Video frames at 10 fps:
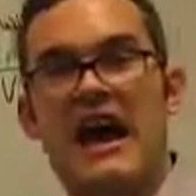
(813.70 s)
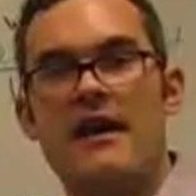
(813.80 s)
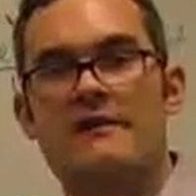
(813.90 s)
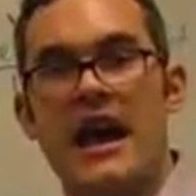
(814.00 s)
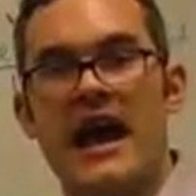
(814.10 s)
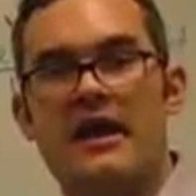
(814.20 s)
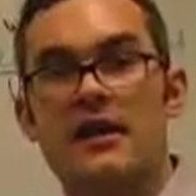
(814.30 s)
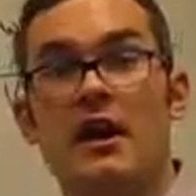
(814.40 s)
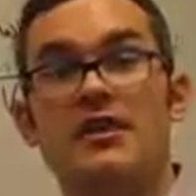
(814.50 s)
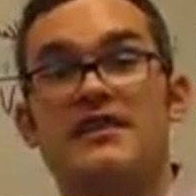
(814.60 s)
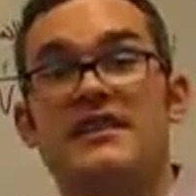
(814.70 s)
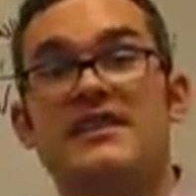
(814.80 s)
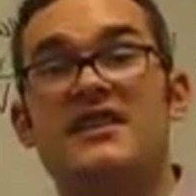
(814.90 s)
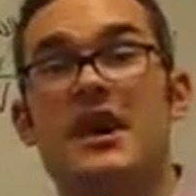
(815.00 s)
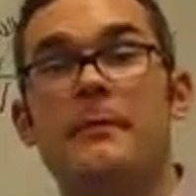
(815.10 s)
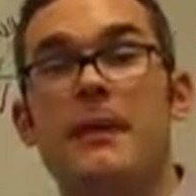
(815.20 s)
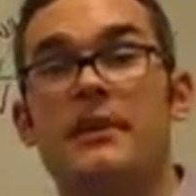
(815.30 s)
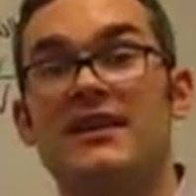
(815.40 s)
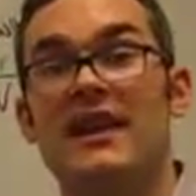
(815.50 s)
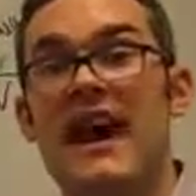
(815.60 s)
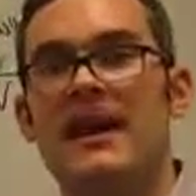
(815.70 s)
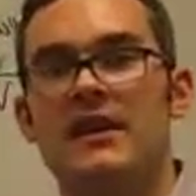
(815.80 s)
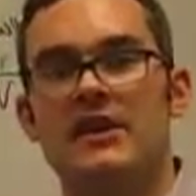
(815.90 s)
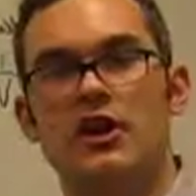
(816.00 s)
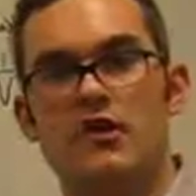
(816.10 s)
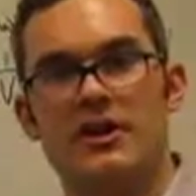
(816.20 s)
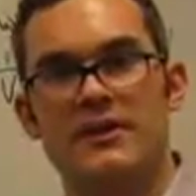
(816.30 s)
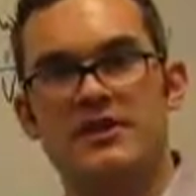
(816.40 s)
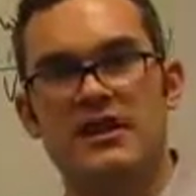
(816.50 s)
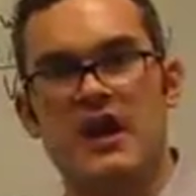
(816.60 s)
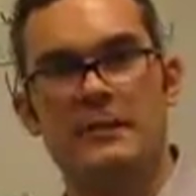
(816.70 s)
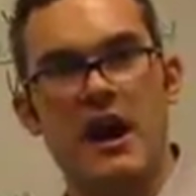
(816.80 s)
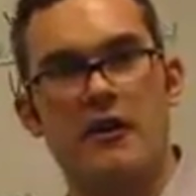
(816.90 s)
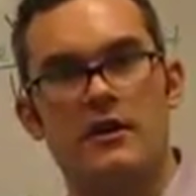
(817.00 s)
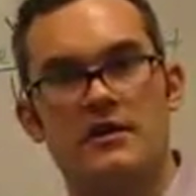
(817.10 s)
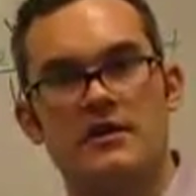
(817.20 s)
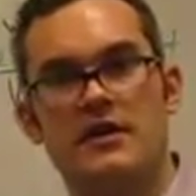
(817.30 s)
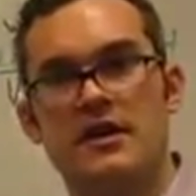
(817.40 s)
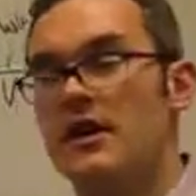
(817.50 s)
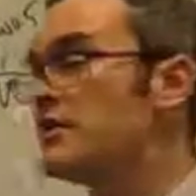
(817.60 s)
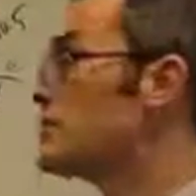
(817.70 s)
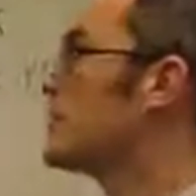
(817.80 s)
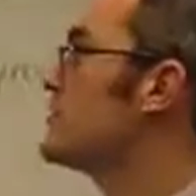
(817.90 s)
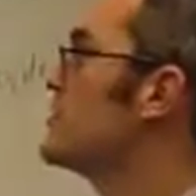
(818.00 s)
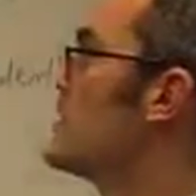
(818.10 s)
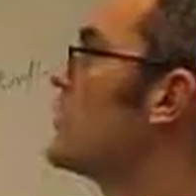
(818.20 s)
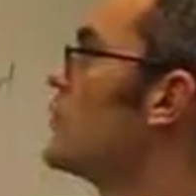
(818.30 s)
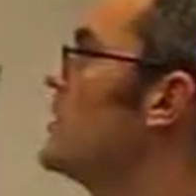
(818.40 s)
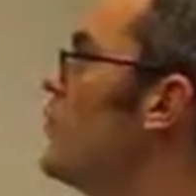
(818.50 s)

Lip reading: have, had, because these come up a lot in agreement type errors. So those are the three